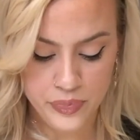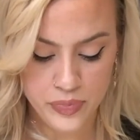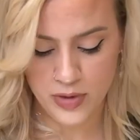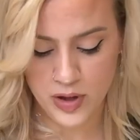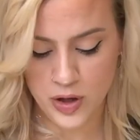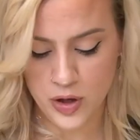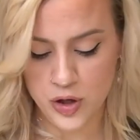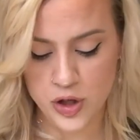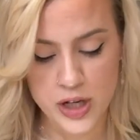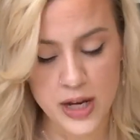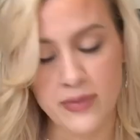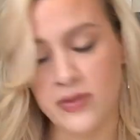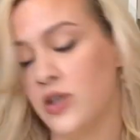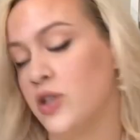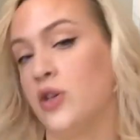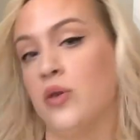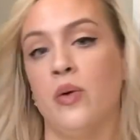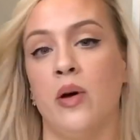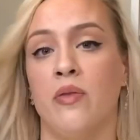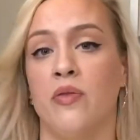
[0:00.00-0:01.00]
You just have to
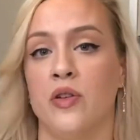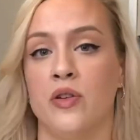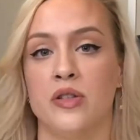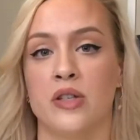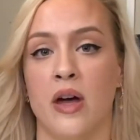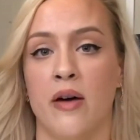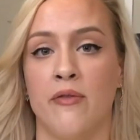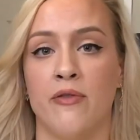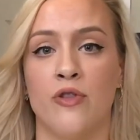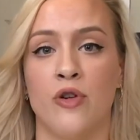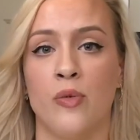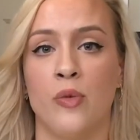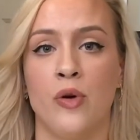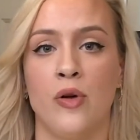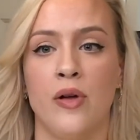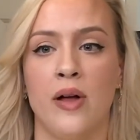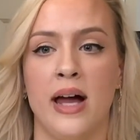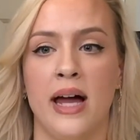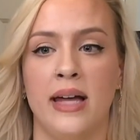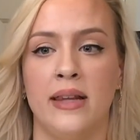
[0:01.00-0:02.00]
do what feels
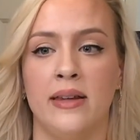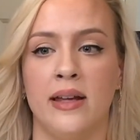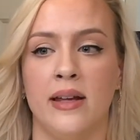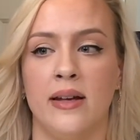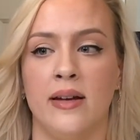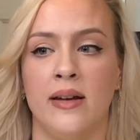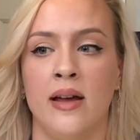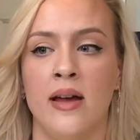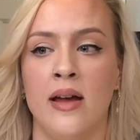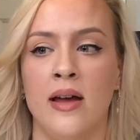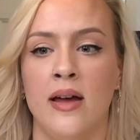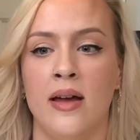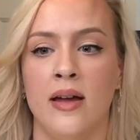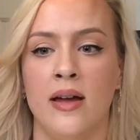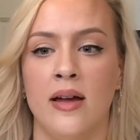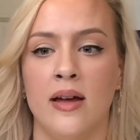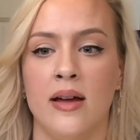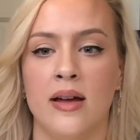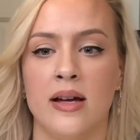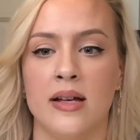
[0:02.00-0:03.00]
comfortable, and then
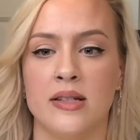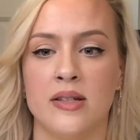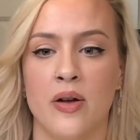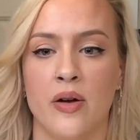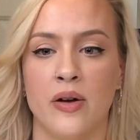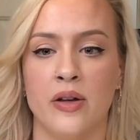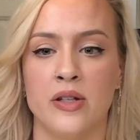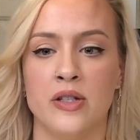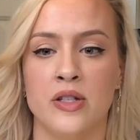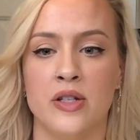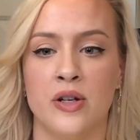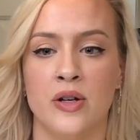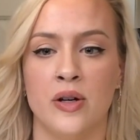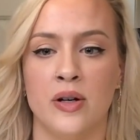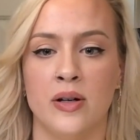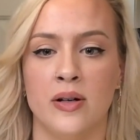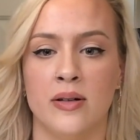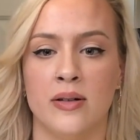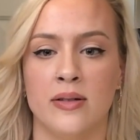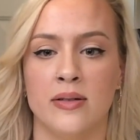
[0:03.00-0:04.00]
as long as
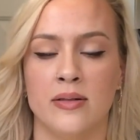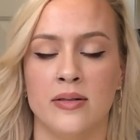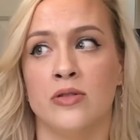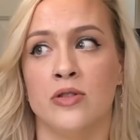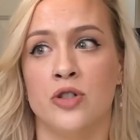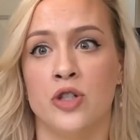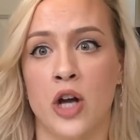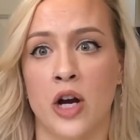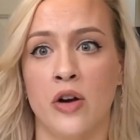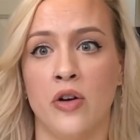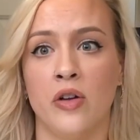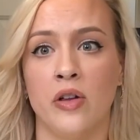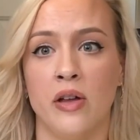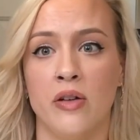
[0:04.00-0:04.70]
you're generally